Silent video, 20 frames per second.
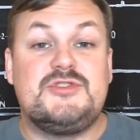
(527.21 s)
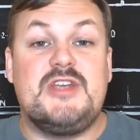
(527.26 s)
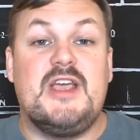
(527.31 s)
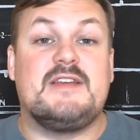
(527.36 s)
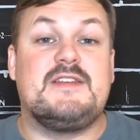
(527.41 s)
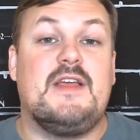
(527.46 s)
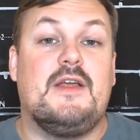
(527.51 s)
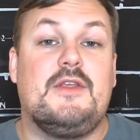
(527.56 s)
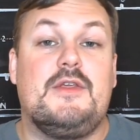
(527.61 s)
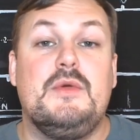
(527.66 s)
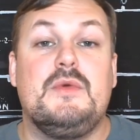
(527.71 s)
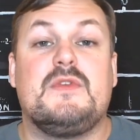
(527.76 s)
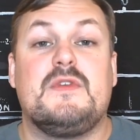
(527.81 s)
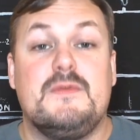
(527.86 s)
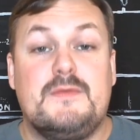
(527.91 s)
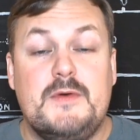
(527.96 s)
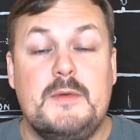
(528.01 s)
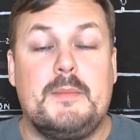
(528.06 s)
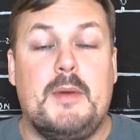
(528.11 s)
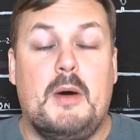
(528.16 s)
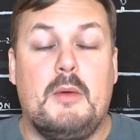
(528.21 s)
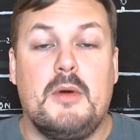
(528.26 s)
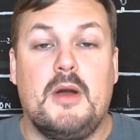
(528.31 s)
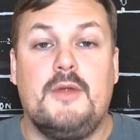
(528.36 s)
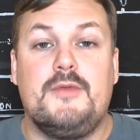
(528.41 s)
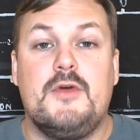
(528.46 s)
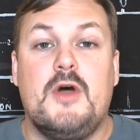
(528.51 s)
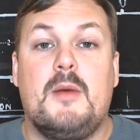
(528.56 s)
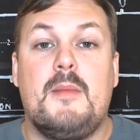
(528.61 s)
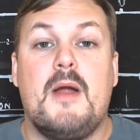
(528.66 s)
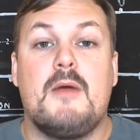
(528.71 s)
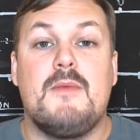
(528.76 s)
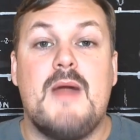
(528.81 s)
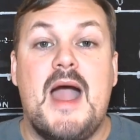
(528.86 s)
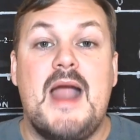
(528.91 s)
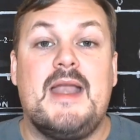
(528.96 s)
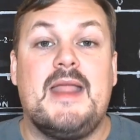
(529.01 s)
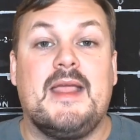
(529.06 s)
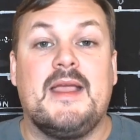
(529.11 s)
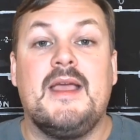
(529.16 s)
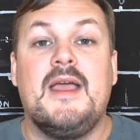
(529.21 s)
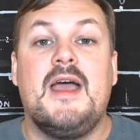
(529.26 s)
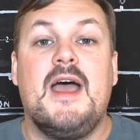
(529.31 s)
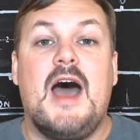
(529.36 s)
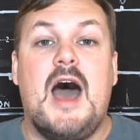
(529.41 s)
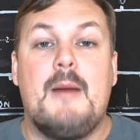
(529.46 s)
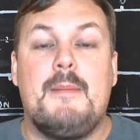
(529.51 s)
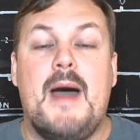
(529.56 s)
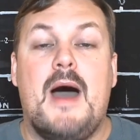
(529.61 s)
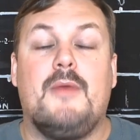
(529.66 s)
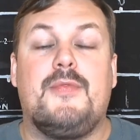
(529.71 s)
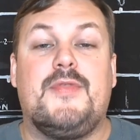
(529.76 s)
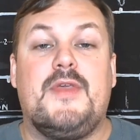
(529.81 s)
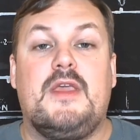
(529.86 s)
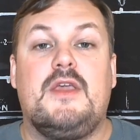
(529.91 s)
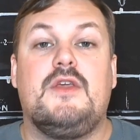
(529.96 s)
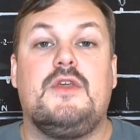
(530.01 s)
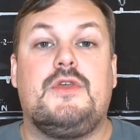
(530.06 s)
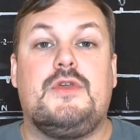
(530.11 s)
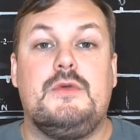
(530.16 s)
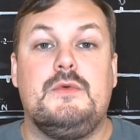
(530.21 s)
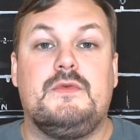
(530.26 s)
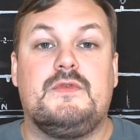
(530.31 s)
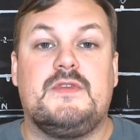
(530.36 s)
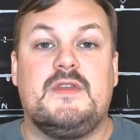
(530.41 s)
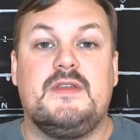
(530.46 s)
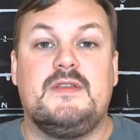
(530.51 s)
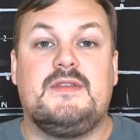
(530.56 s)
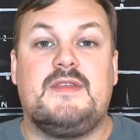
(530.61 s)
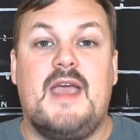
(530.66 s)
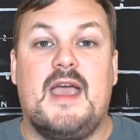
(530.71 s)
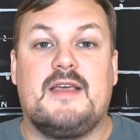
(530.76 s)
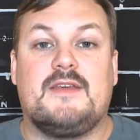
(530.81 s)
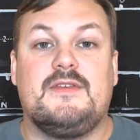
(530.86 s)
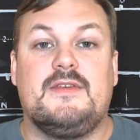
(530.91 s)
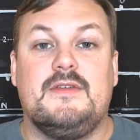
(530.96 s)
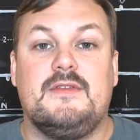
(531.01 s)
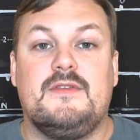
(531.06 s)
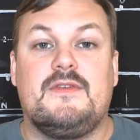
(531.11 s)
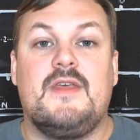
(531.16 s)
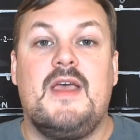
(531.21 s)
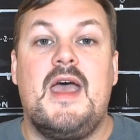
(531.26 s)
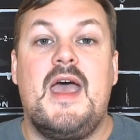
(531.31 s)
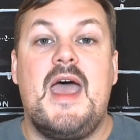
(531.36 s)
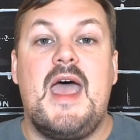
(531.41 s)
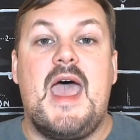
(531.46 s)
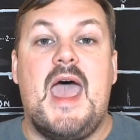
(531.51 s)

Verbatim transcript: checks out Houston Football, where I do all my writing about the Houston Texans